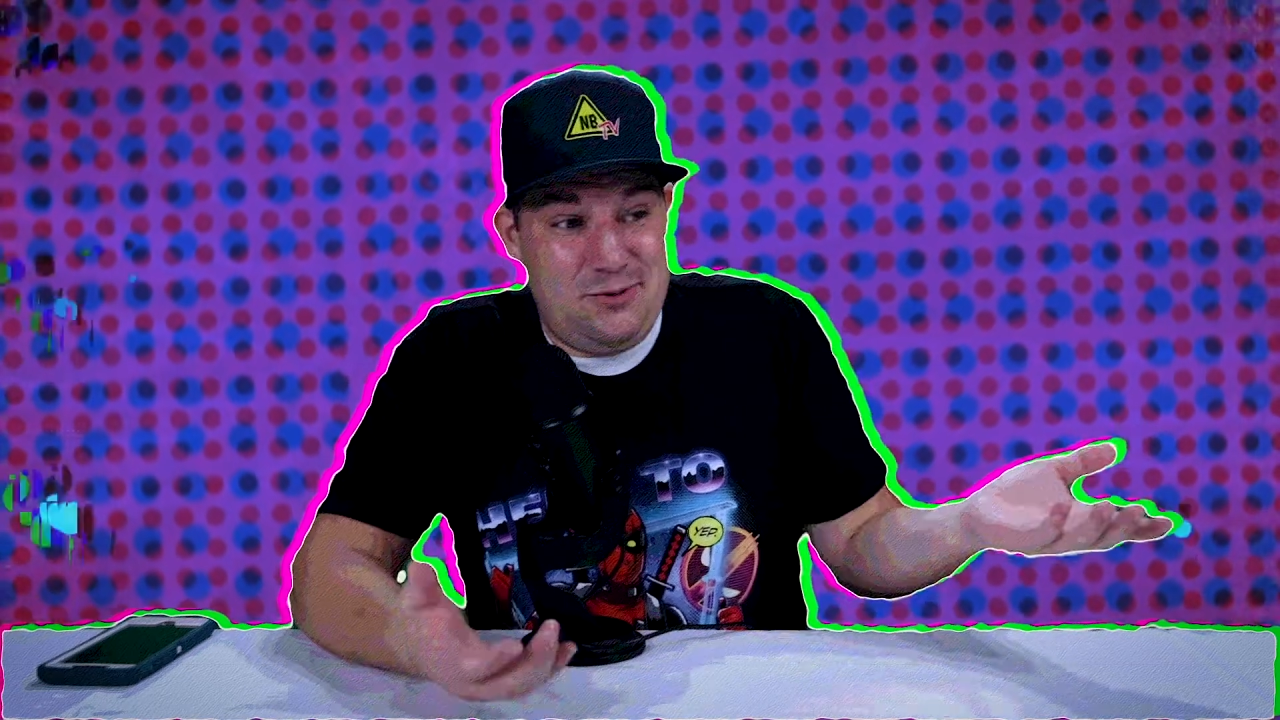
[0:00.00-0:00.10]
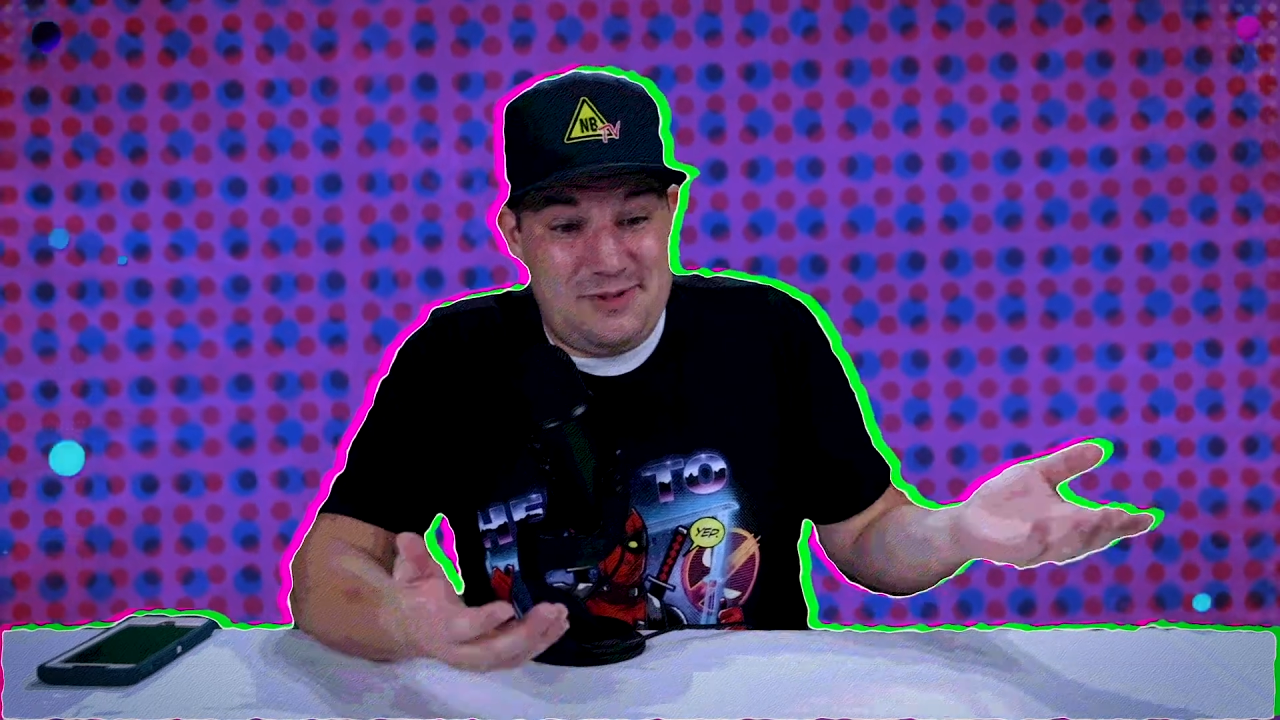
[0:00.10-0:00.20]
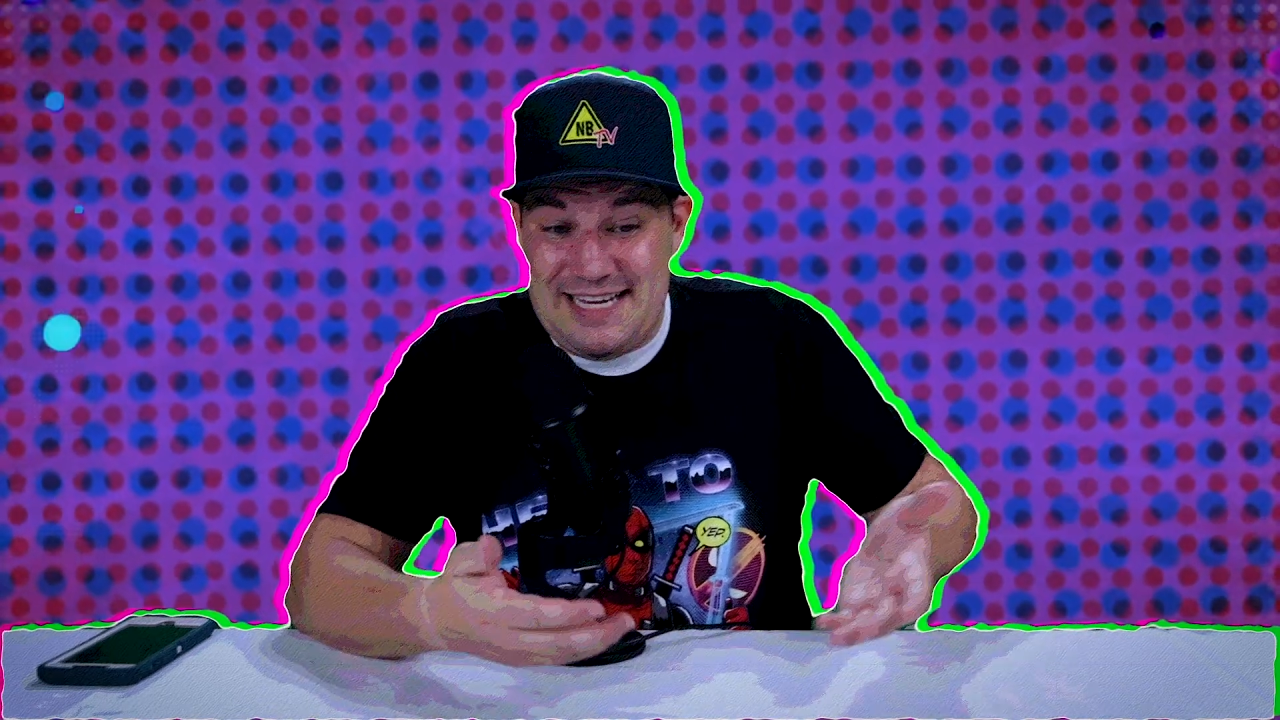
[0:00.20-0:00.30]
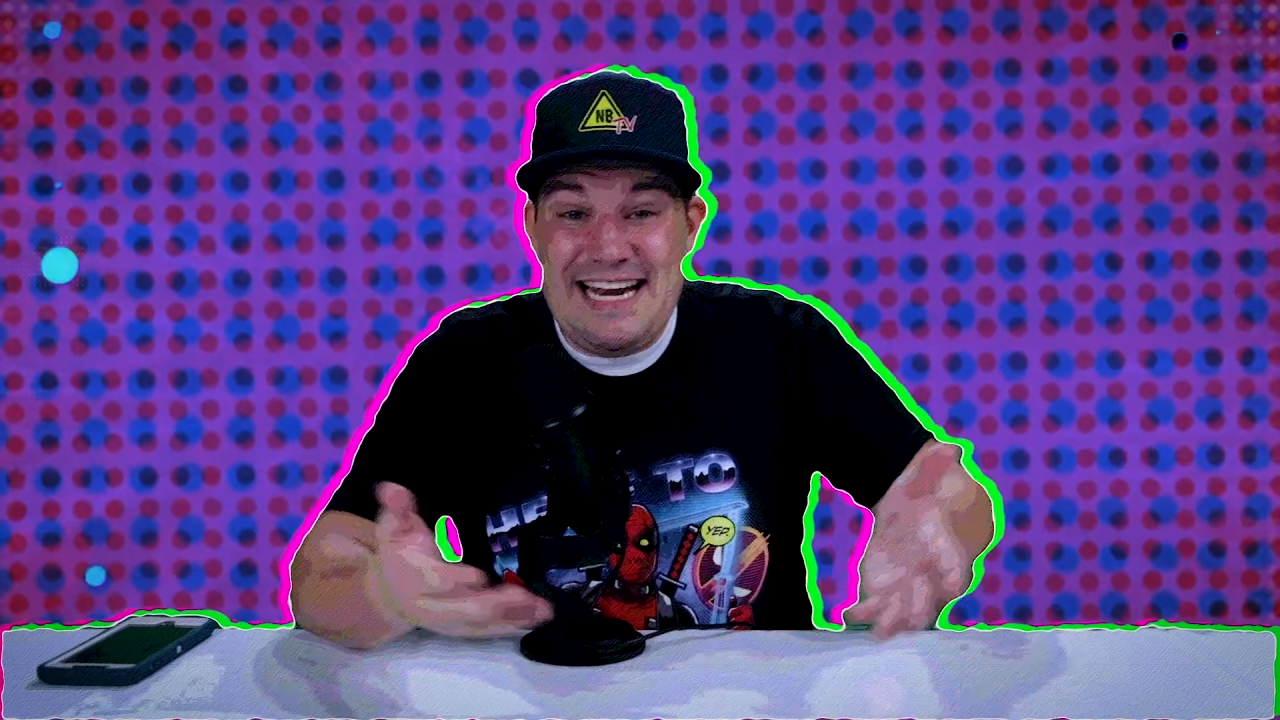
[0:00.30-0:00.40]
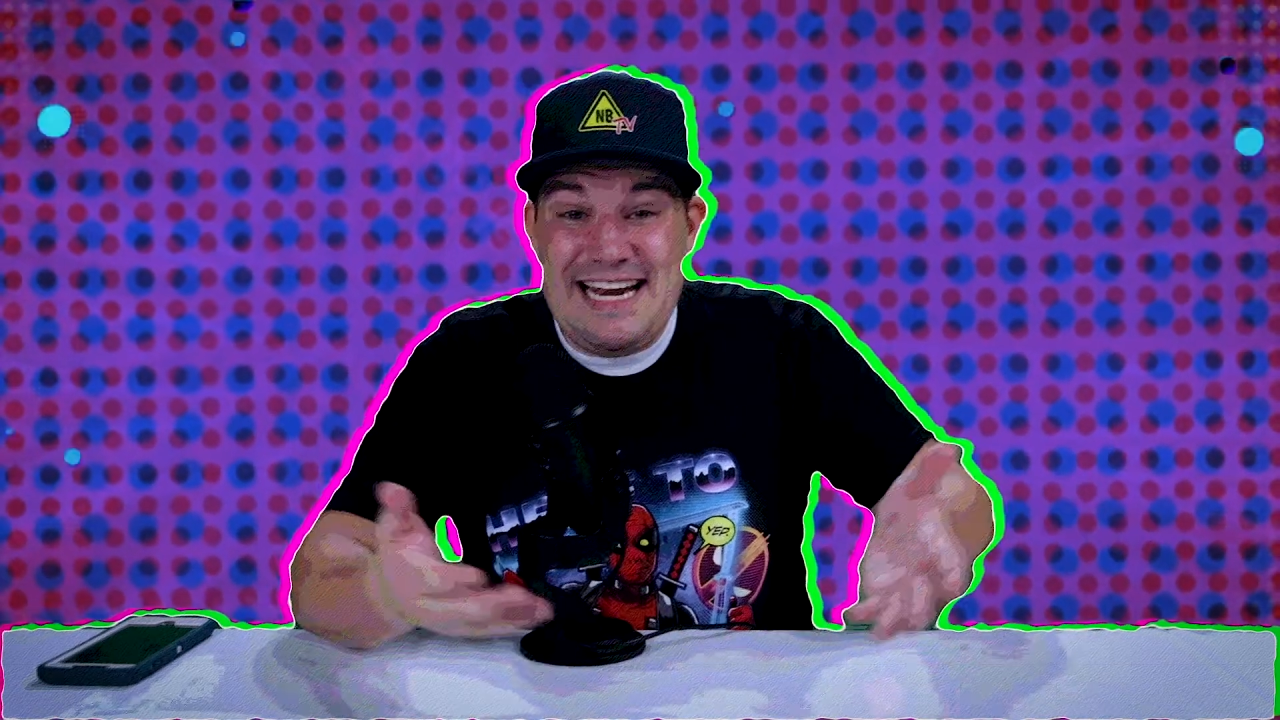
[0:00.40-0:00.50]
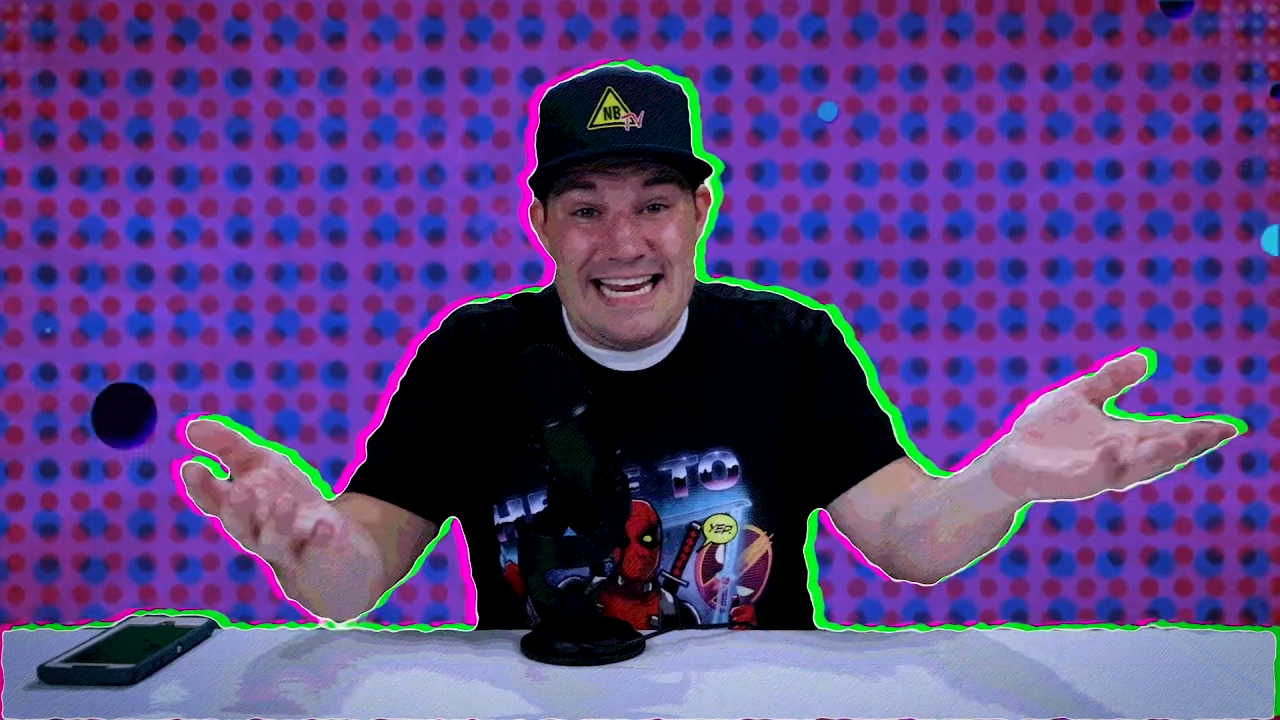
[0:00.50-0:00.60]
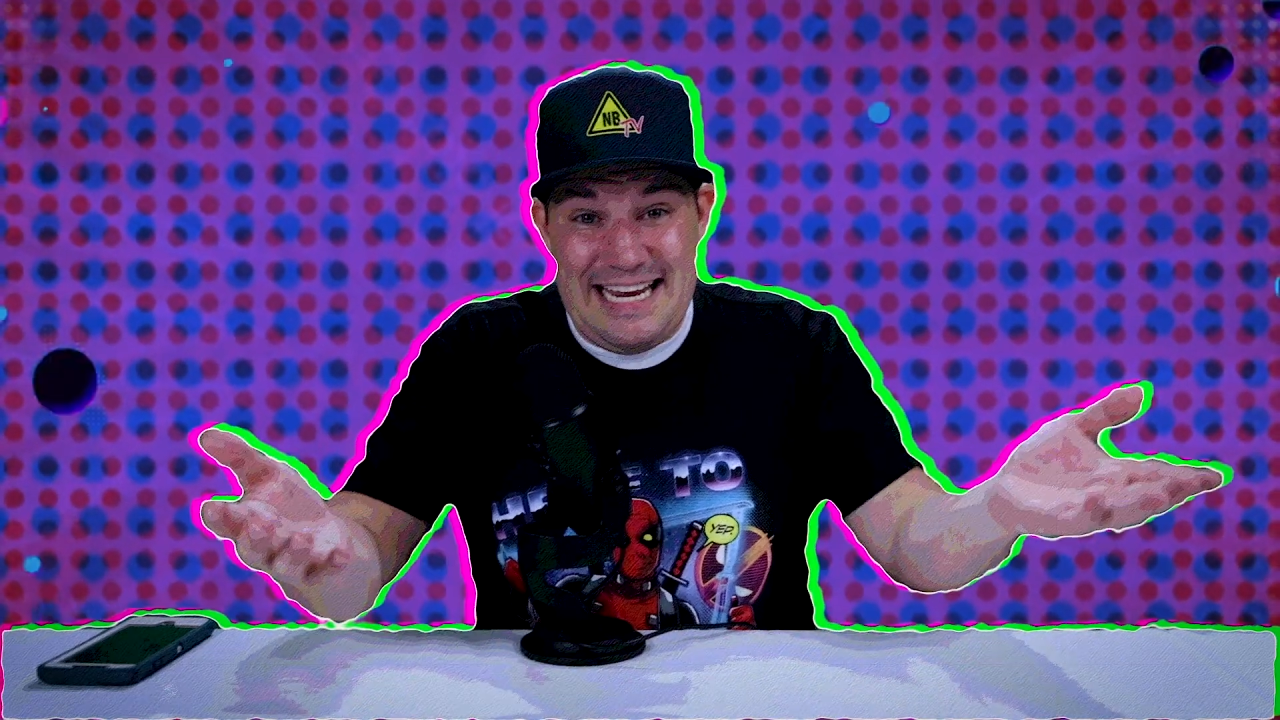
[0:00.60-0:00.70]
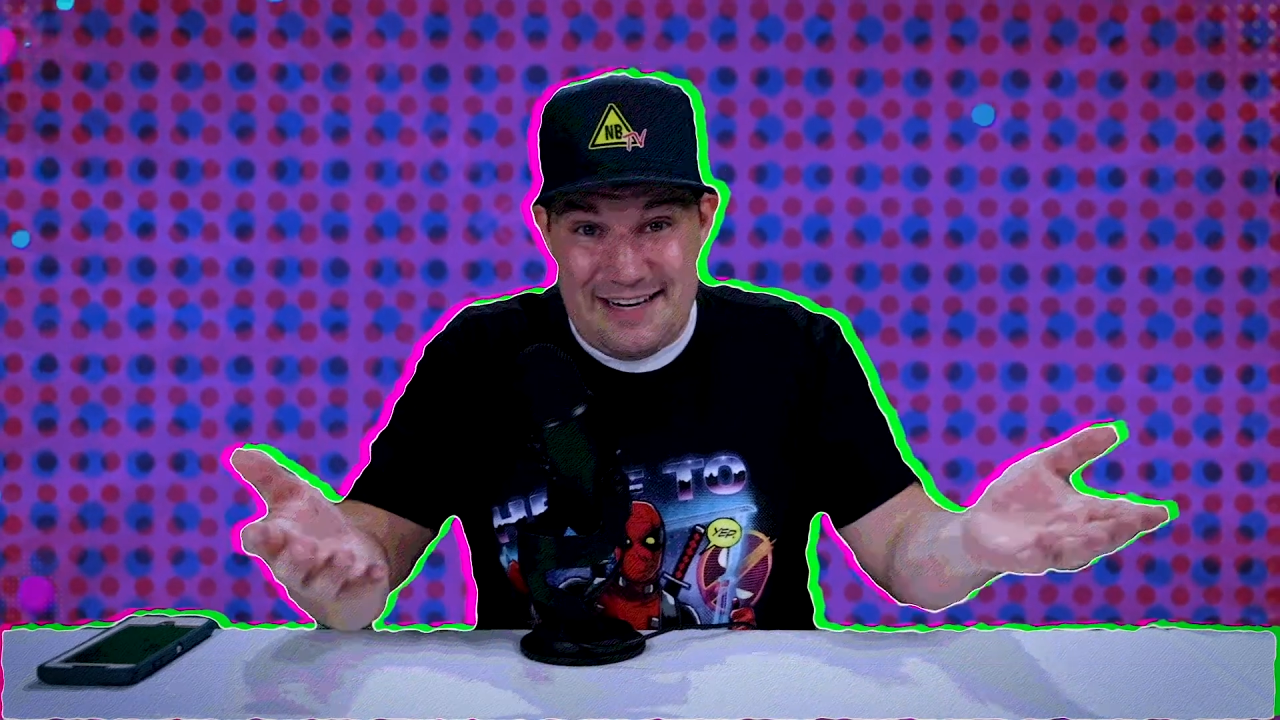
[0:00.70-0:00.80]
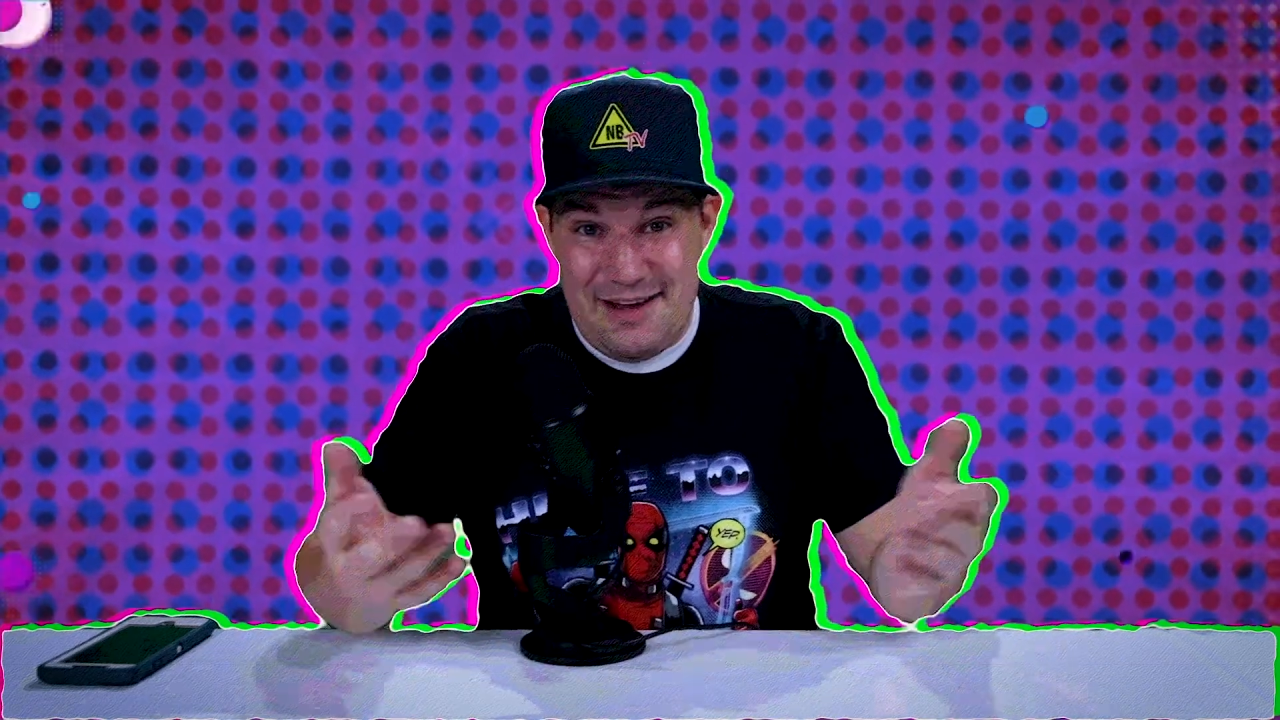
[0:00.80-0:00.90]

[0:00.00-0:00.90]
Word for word: send in